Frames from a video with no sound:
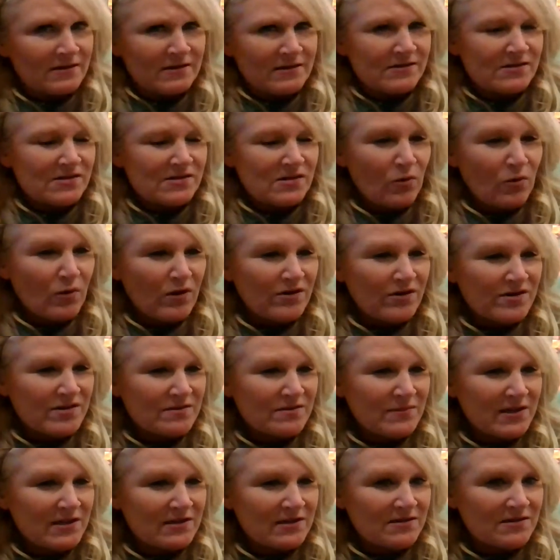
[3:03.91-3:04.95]
So what are
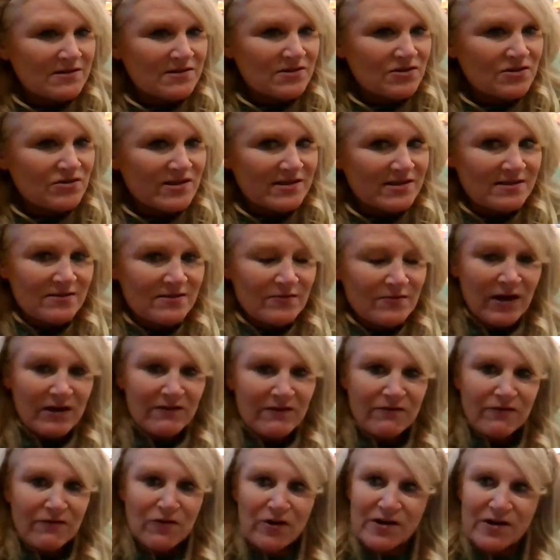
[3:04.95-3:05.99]
some industries in the
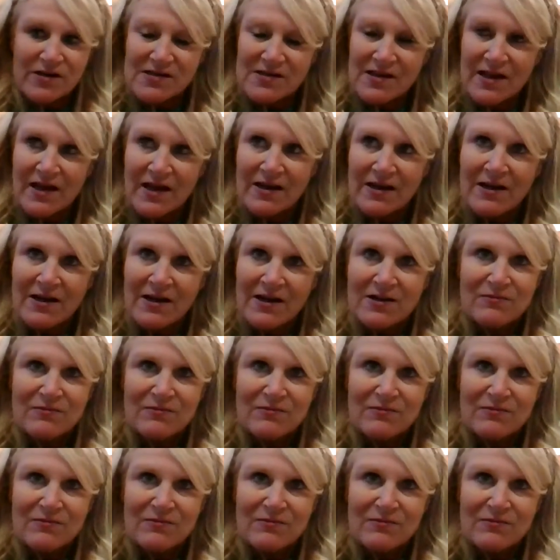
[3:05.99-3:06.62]
rainforest that